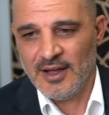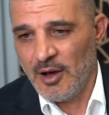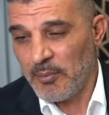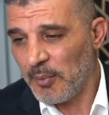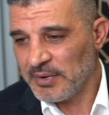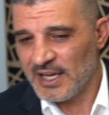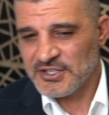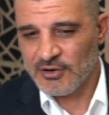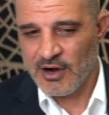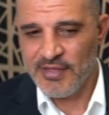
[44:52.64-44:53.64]

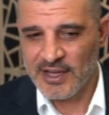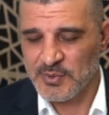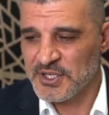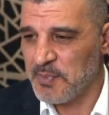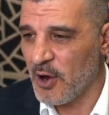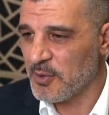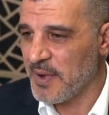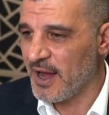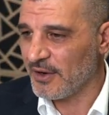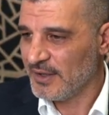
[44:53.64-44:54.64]
Population growth, as we spoke
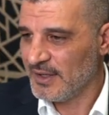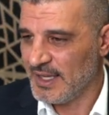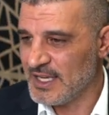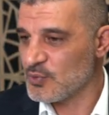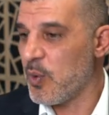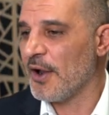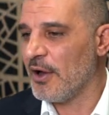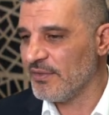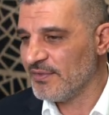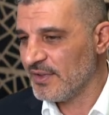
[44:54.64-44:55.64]
about, is one
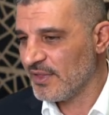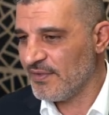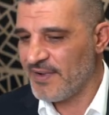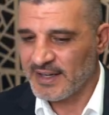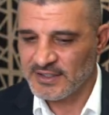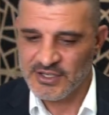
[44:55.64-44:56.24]
of the factors.